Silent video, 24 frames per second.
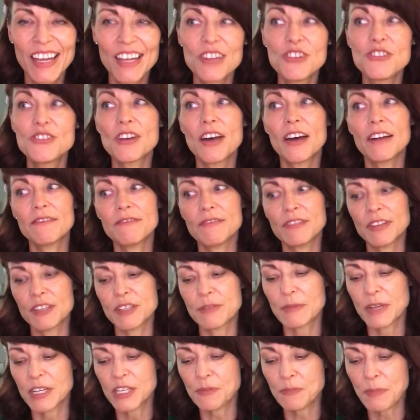John feels
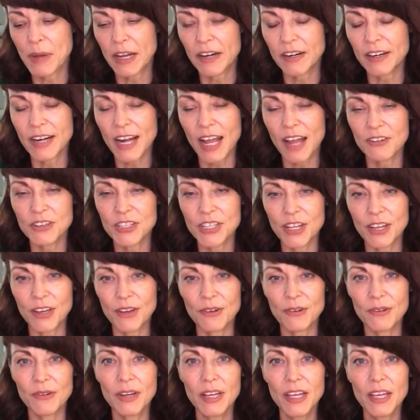much better now too.